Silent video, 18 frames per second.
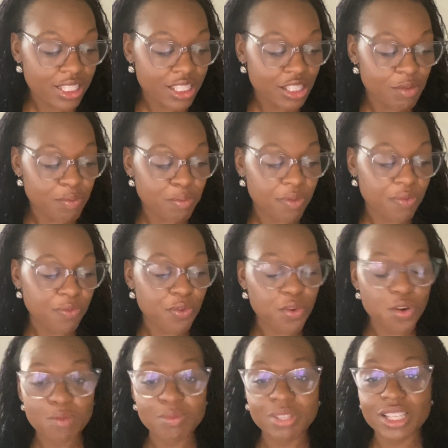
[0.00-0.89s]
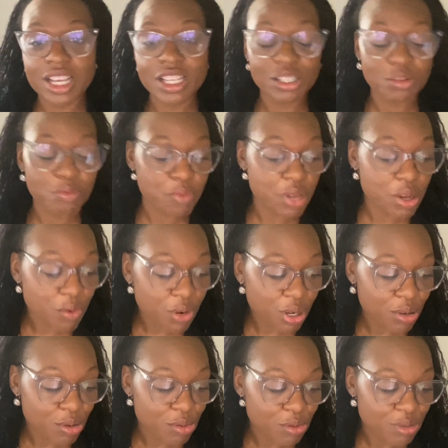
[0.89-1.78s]
to perform such
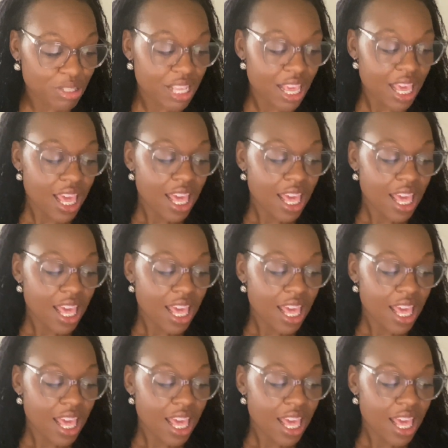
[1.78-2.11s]
miracles?"